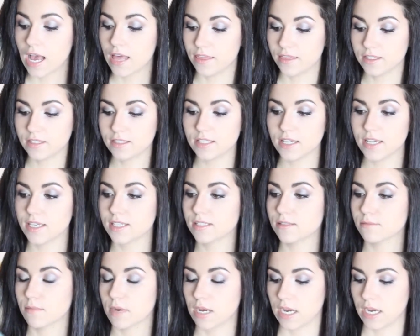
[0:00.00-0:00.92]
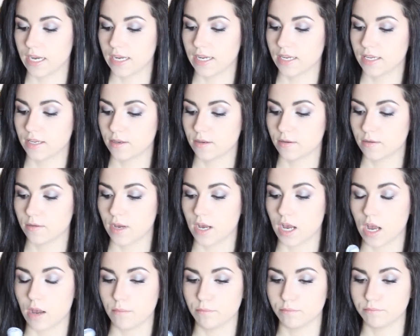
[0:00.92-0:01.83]
This is my
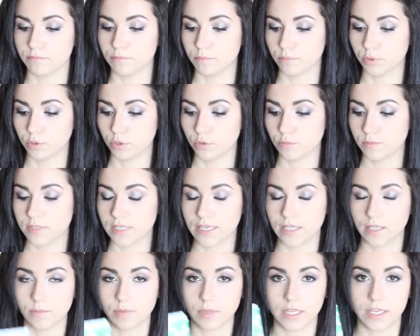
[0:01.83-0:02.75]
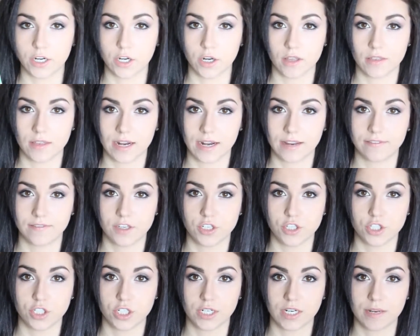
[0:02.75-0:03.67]
Bloom Daily Planner that I
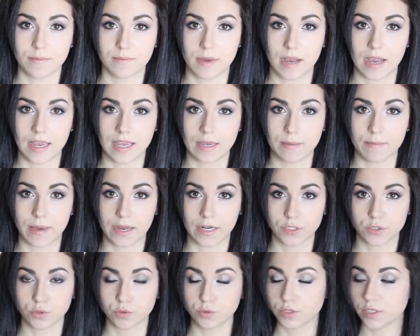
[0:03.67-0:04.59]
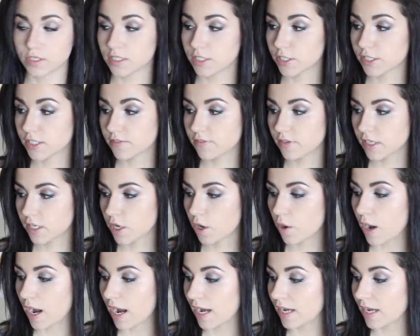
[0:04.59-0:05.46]
featured in my back to school series video.